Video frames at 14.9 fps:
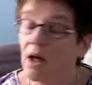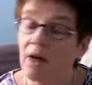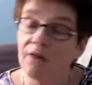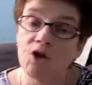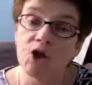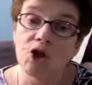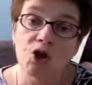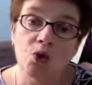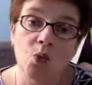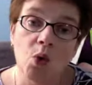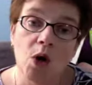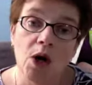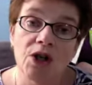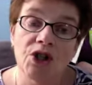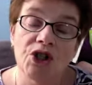Just
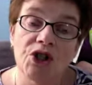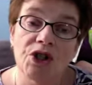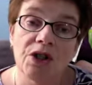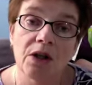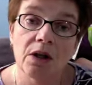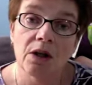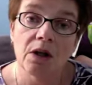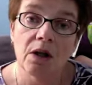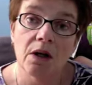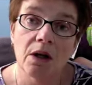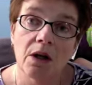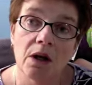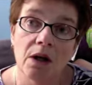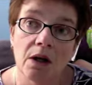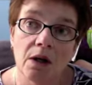watched
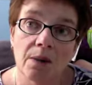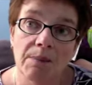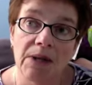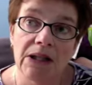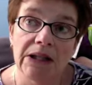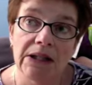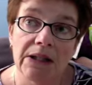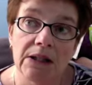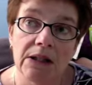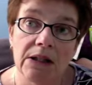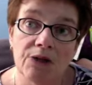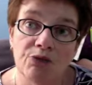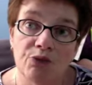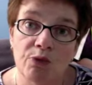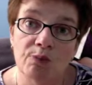um,
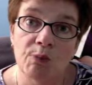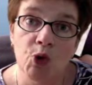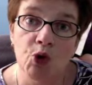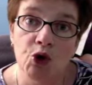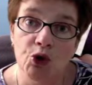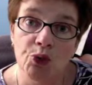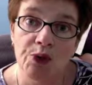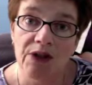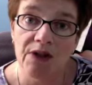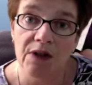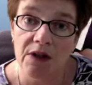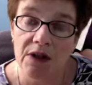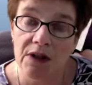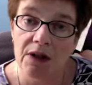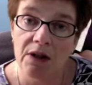Liz's most
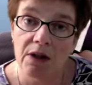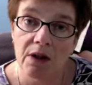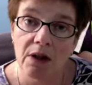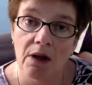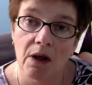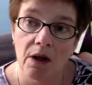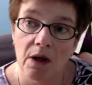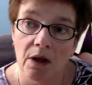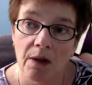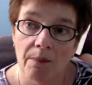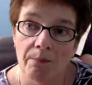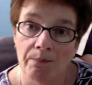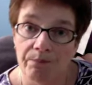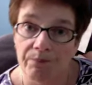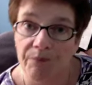recent
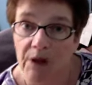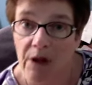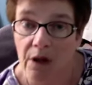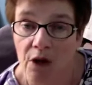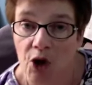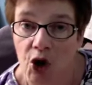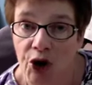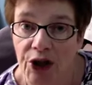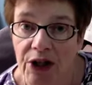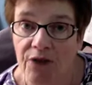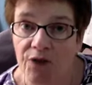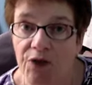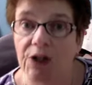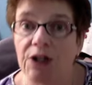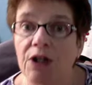um, cooking
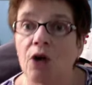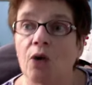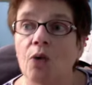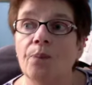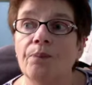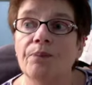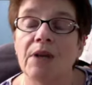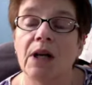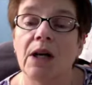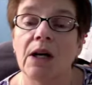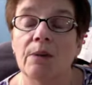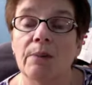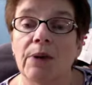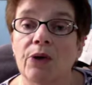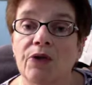video
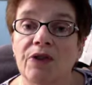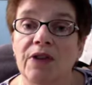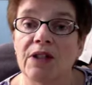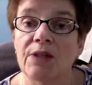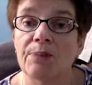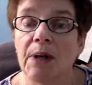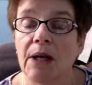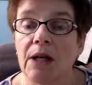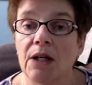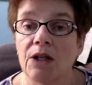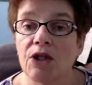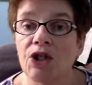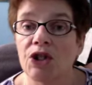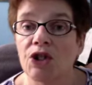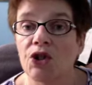about the
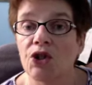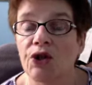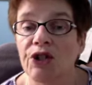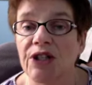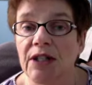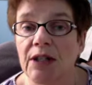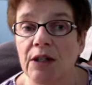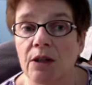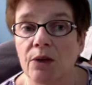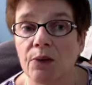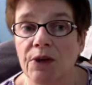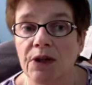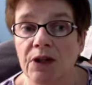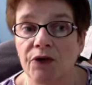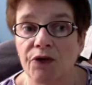Spanish tortilla
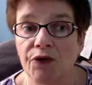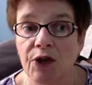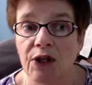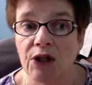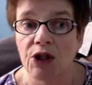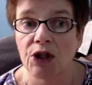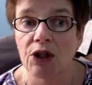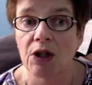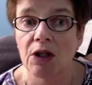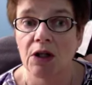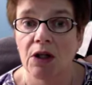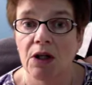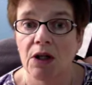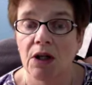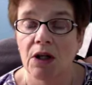with the French
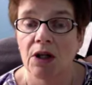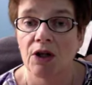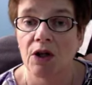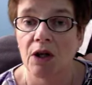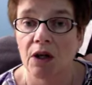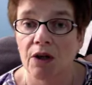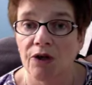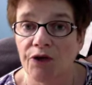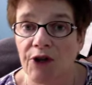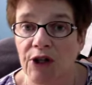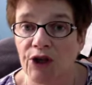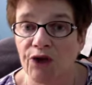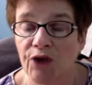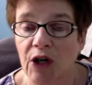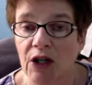uh,
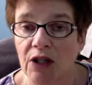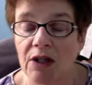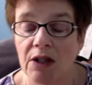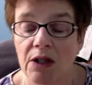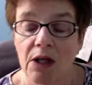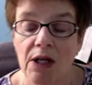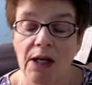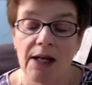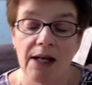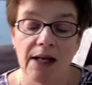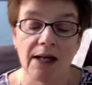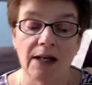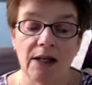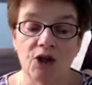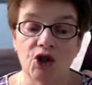French fries,
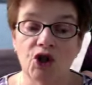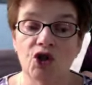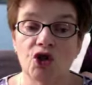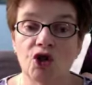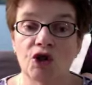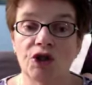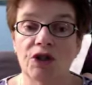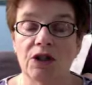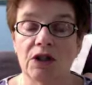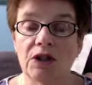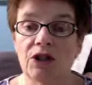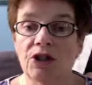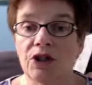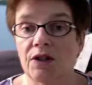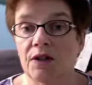and it just looked
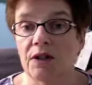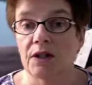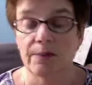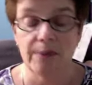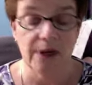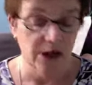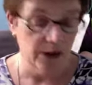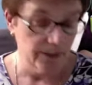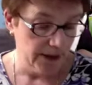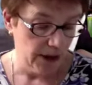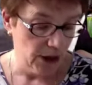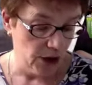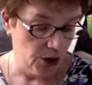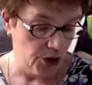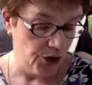delicious, and it made me
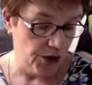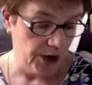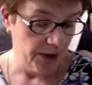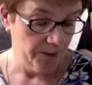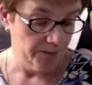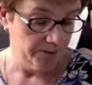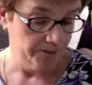hungry.